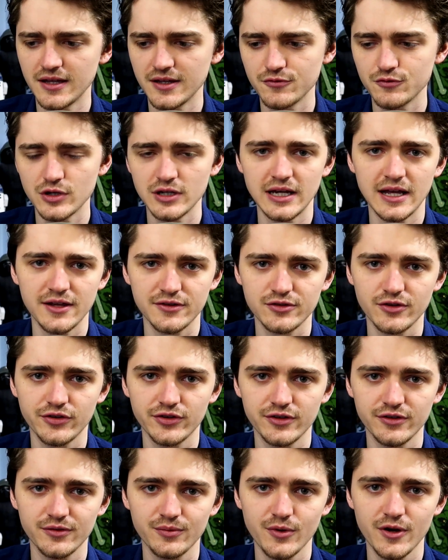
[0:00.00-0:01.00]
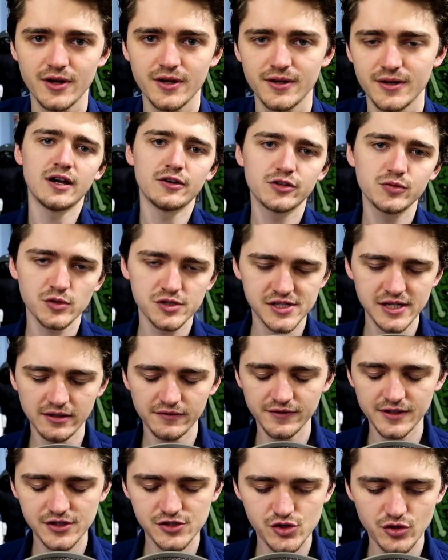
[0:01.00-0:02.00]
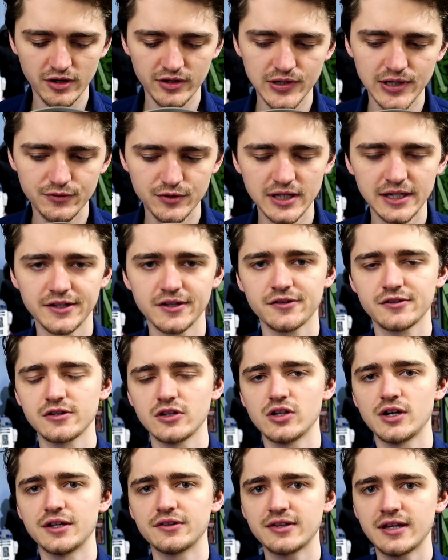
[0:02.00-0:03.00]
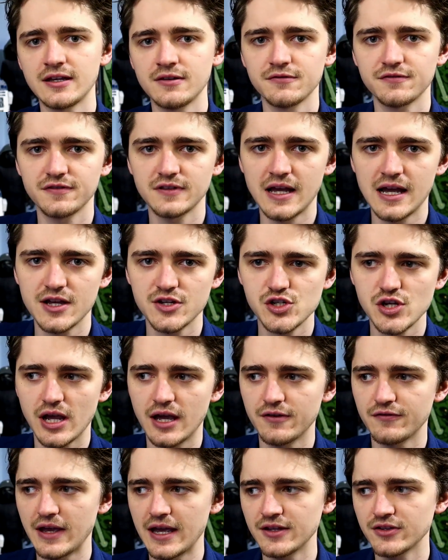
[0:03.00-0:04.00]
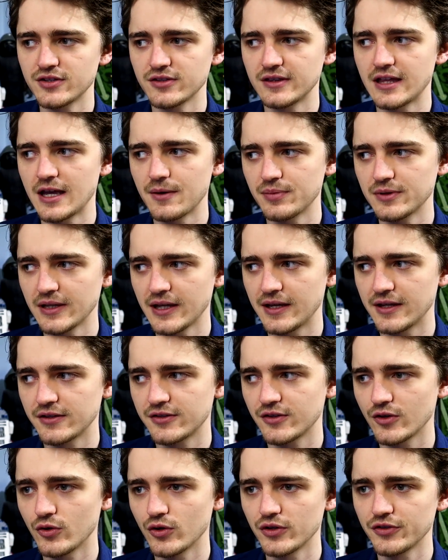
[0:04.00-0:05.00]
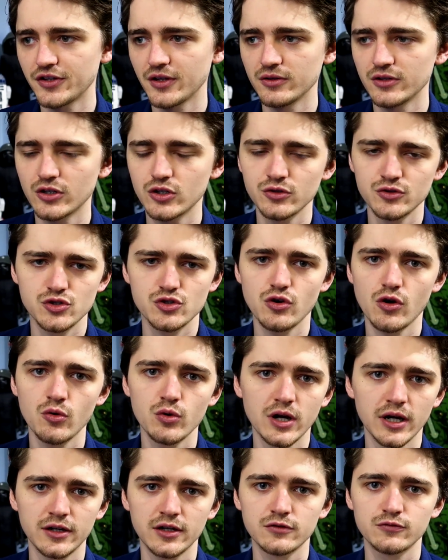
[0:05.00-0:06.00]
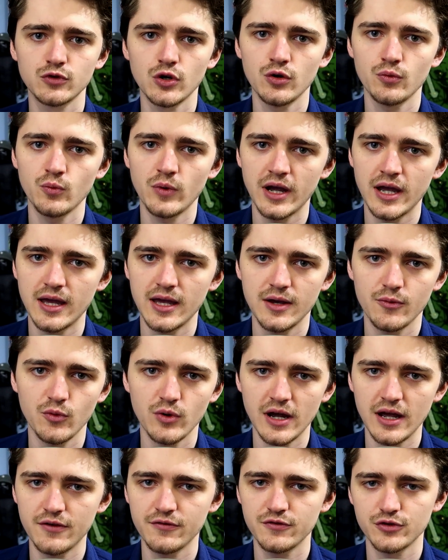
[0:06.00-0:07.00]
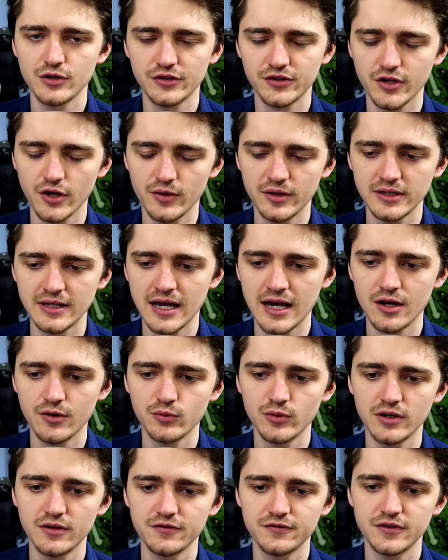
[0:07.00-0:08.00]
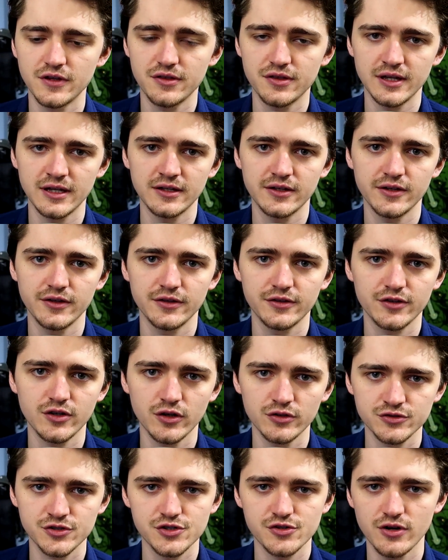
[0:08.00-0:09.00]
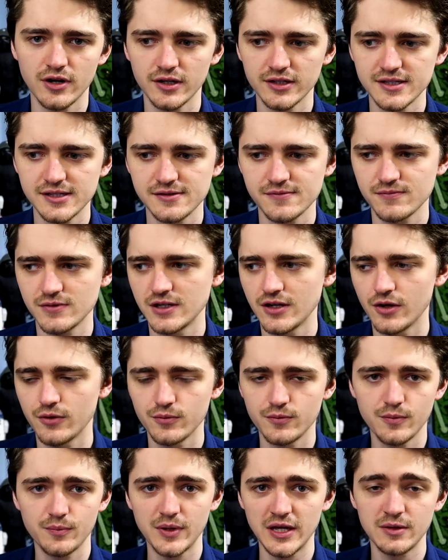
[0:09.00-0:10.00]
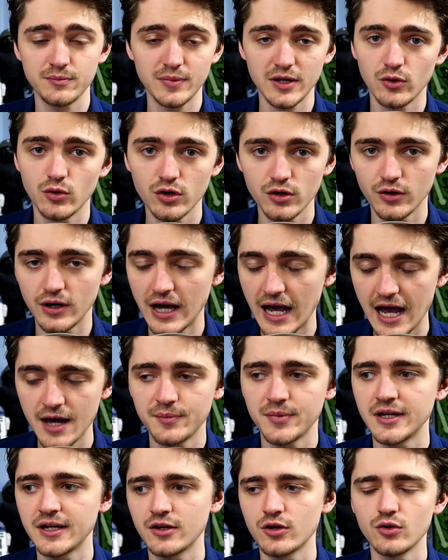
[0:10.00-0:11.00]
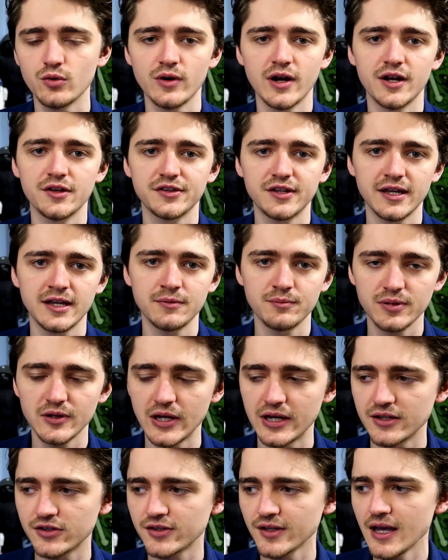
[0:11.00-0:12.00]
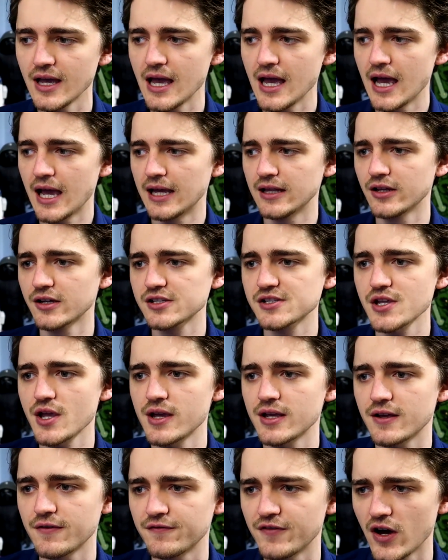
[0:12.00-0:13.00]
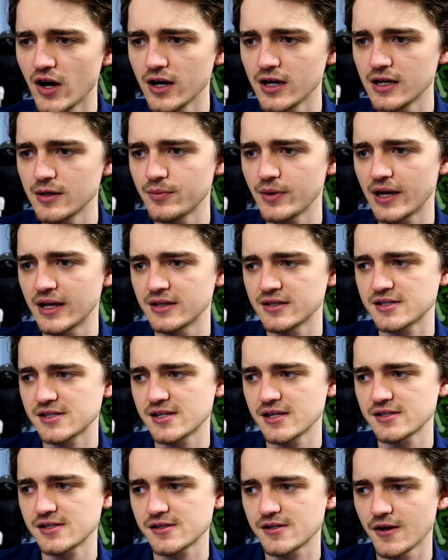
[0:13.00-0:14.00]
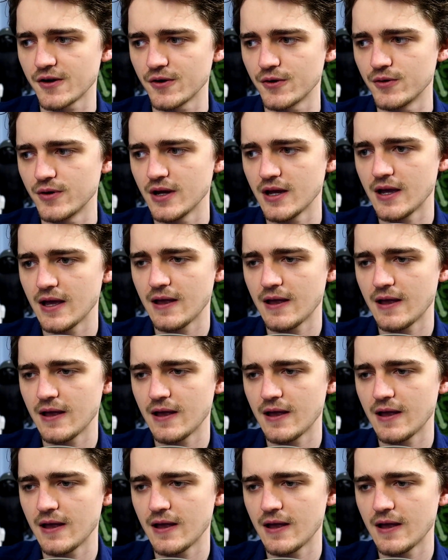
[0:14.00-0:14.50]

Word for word: he really has lost his way. Now, towards the end of this trailer, it really does look like Team Flash have entered that place or the control kind of room where whatever is going down with the Thinker's construct is, you know, being built or happening or where it's taking place. It looks like Vibe and Cisco,